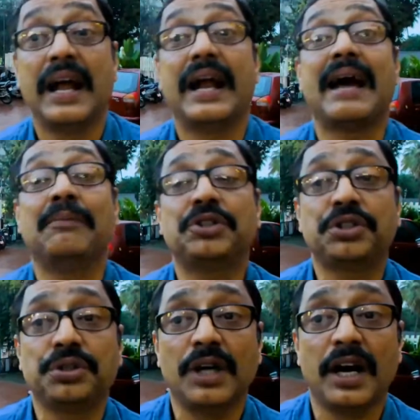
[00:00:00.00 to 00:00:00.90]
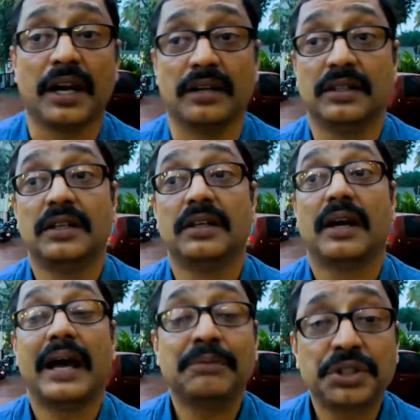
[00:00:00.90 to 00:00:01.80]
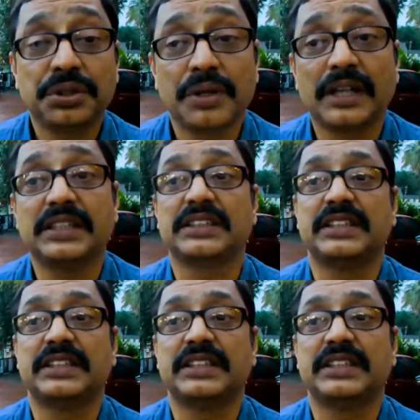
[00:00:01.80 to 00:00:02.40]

And I'm sure, I'm sure this